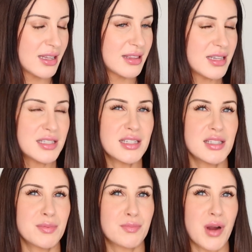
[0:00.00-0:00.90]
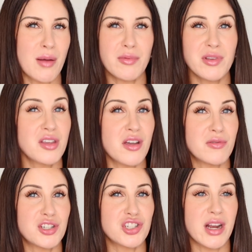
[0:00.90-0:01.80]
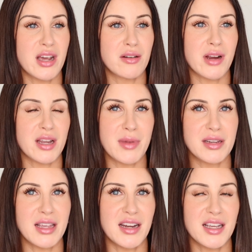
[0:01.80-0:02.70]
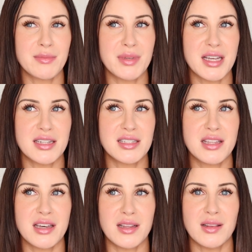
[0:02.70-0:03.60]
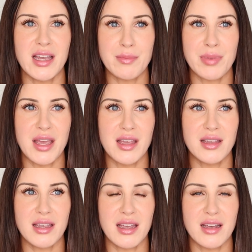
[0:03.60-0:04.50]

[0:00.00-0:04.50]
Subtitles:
This is probably the only shade I would recommend getting because the light pink,